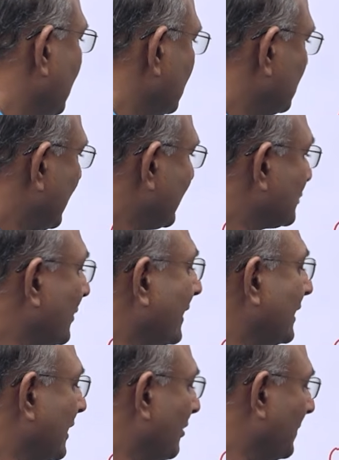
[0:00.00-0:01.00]
So that is
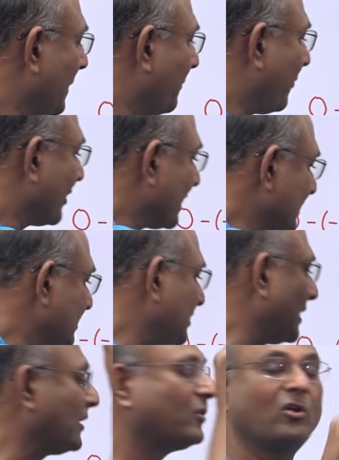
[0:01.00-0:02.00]
going to give me a
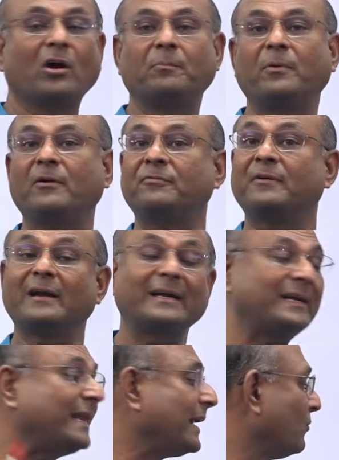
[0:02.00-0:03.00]
potential drop of
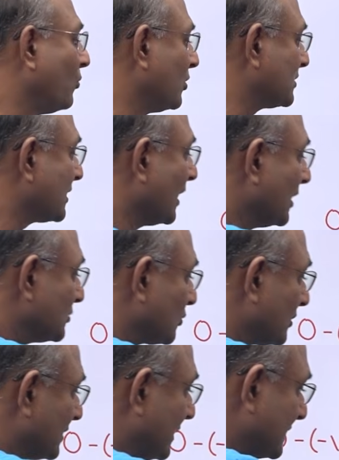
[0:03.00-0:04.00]
10 volts. So
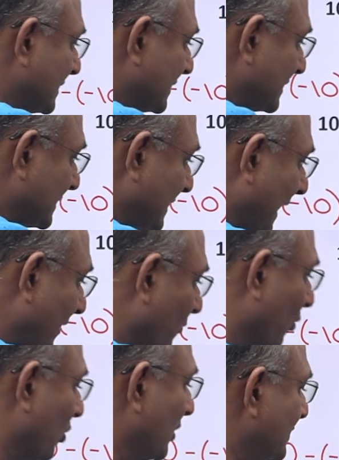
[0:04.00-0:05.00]
this is 10
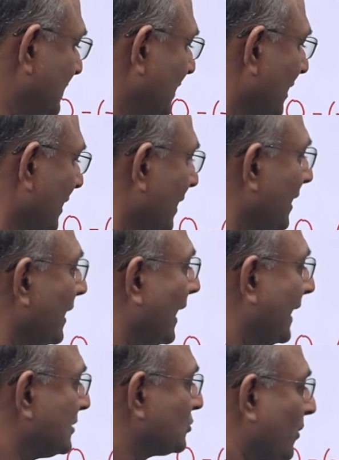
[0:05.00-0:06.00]
volts,
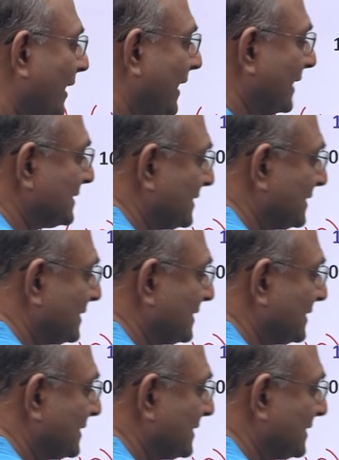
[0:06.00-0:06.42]
and so I can